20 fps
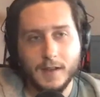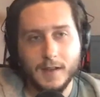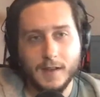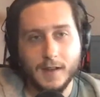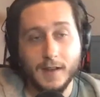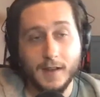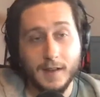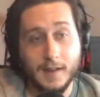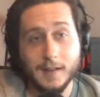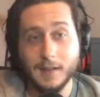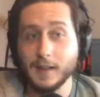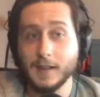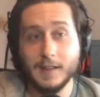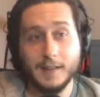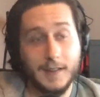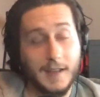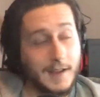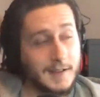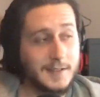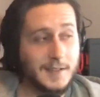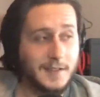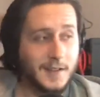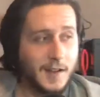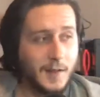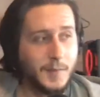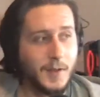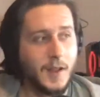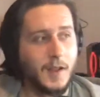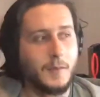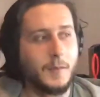And yes, it's
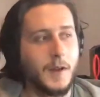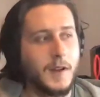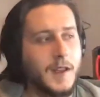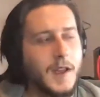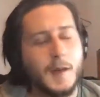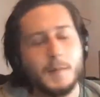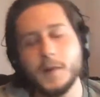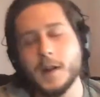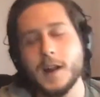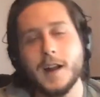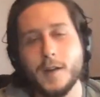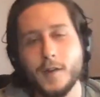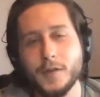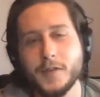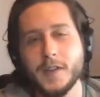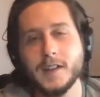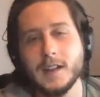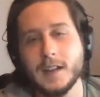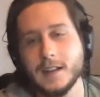gonna be a lot of money, but I don't think